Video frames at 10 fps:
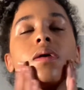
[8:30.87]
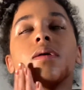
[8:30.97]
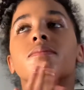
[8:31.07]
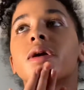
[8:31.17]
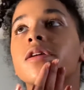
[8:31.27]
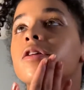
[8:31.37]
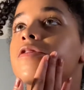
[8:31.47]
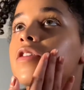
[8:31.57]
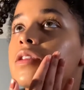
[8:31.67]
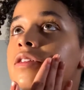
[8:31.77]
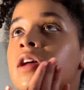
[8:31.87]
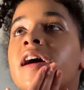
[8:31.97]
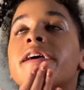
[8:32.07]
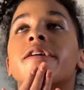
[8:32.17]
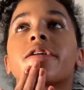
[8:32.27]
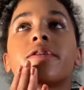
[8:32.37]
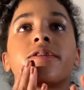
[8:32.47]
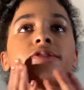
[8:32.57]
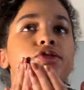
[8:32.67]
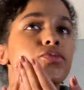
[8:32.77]
My girlfriend and I are
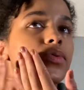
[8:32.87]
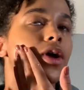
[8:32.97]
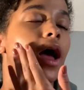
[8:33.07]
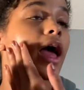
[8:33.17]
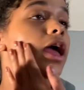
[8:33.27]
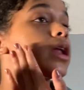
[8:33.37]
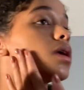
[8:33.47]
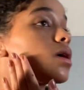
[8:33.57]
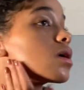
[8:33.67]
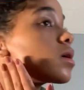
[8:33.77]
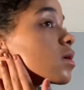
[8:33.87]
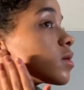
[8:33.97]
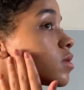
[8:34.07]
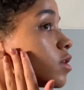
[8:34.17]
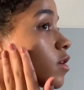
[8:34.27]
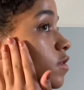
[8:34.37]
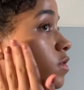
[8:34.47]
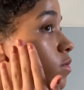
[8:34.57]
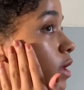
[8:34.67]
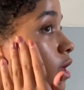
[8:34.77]
going to Pride next
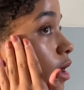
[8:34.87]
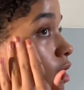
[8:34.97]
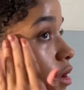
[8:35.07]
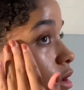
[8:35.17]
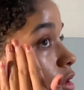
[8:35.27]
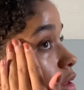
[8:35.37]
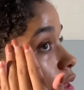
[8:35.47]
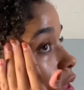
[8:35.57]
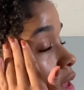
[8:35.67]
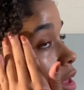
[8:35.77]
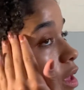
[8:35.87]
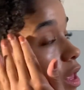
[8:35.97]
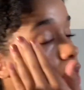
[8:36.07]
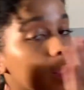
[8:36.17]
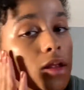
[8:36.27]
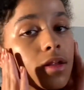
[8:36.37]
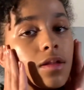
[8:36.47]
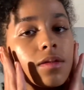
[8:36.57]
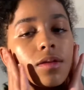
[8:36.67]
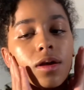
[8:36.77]
weekend,
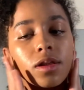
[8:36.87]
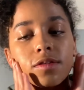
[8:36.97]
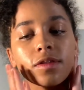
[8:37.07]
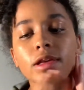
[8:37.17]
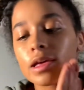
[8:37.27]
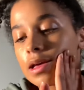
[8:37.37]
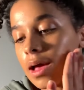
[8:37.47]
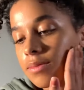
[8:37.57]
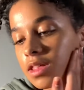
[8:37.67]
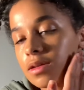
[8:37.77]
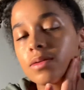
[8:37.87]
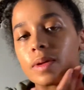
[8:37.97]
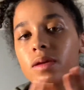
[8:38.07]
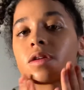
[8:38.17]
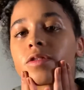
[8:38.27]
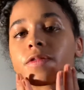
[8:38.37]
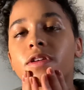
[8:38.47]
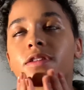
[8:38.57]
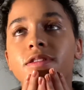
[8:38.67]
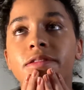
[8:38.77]
and honestly I'm a little bit
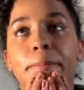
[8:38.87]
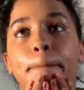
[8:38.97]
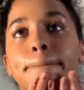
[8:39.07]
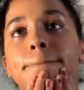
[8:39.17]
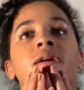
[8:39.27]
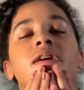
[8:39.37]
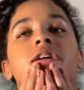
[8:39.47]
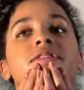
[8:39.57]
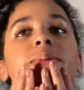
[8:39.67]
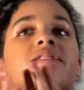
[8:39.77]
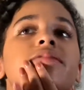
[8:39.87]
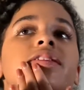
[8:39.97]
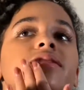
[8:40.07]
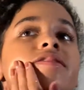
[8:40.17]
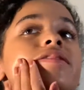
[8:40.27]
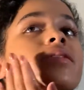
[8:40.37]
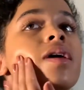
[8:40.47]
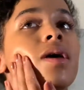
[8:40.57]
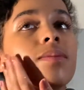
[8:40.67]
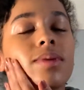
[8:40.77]
nervous, especially just
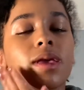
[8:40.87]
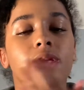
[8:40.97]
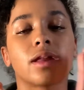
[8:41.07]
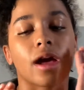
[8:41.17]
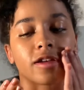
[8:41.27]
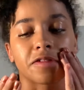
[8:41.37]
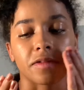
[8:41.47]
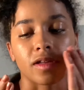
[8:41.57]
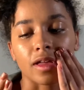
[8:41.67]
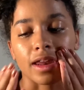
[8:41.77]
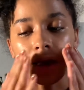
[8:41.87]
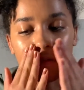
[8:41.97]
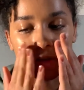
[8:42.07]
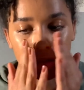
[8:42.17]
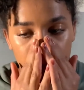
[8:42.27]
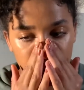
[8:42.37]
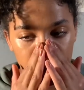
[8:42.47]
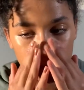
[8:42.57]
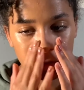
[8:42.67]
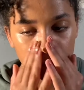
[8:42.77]
being in Nashville and having
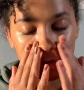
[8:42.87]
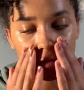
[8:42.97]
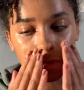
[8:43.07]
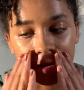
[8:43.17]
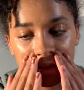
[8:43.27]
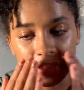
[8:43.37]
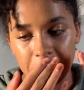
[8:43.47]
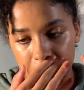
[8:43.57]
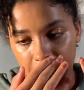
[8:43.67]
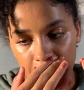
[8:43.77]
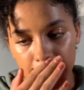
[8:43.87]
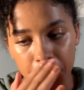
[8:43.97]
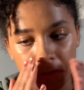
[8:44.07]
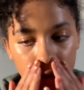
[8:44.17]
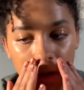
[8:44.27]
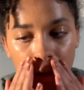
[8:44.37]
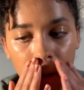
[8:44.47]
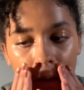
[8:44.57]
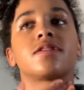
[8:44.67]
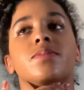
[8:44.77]
those shootings in Chattanooga.
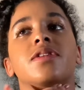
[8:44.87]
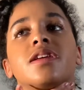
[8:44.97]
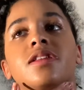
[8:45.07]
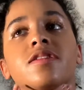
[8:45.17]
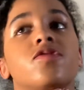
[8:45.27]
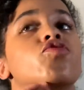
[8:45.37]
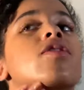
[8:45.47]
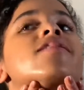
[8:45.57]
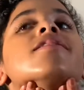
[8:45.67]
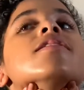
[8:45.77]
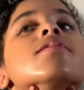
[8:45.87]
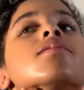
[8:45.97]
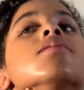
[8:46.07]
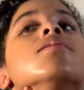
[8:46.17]
It's pretty distressing